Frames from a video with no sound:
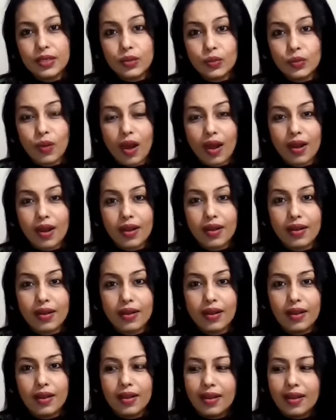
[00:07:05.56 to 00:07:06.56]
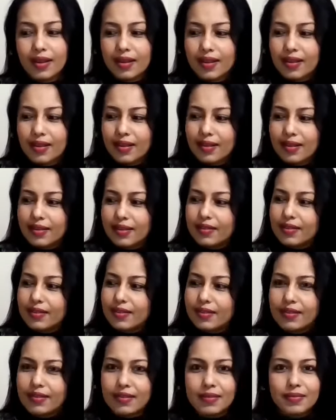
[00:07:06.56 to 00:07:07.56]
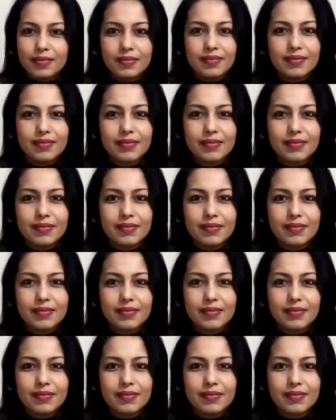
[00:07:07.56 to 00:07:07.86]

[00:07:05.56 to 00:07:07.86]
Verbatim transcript: you are the